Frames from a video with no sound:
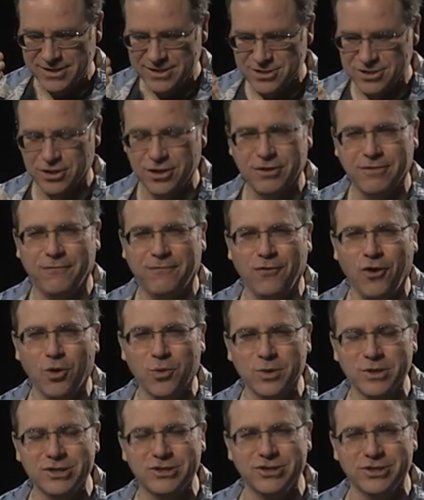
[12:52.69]
to look
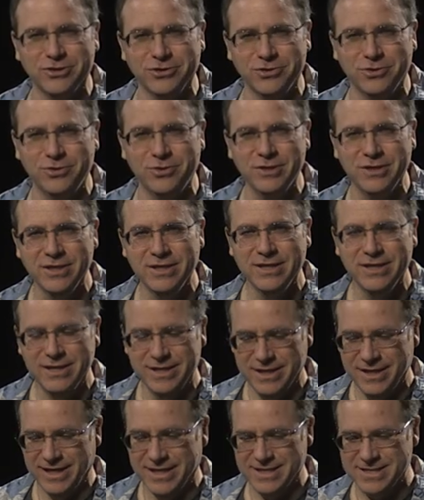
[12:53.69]
forward to
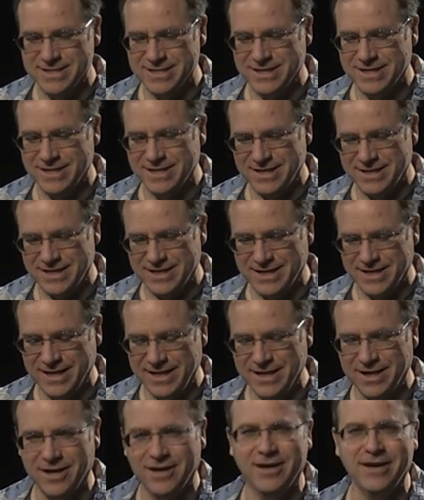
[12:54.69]
is
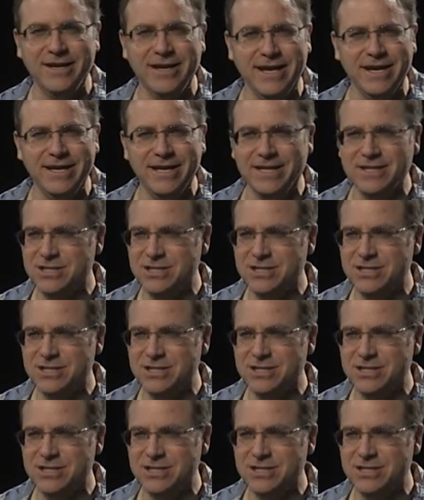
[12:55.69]
an unending